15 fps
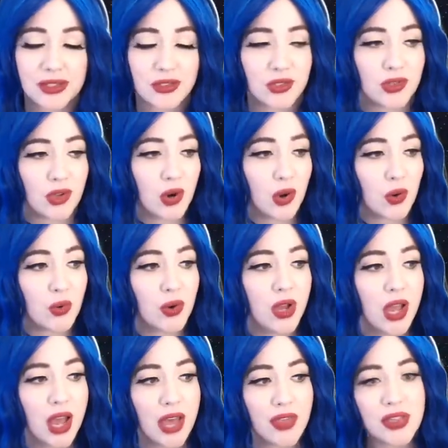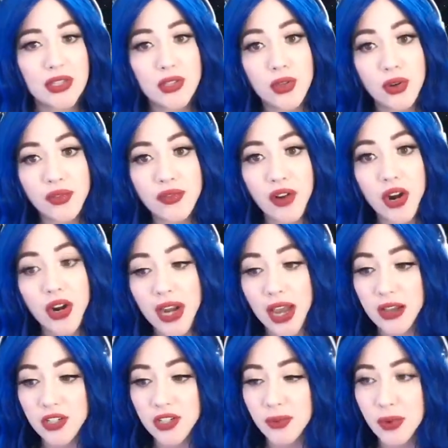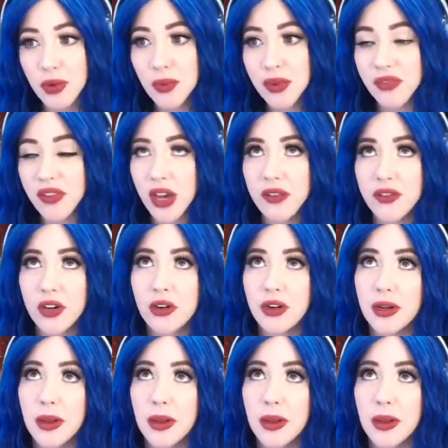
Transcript: So I think so far in algebra, we've covered